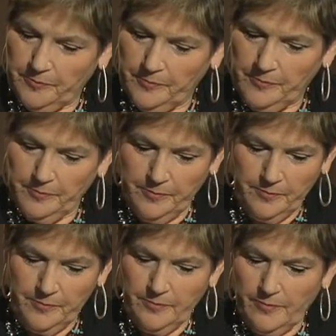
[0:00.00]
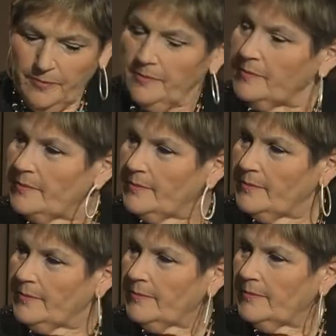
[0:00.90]

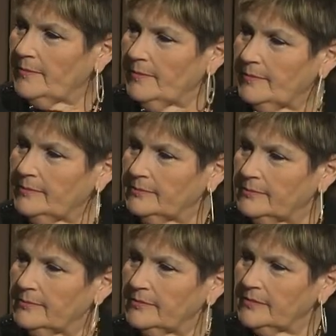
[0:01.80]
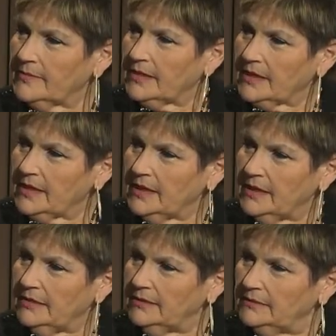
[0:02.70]

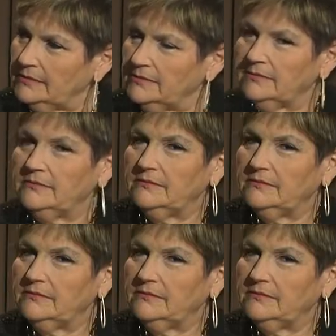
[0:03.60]
[no speech]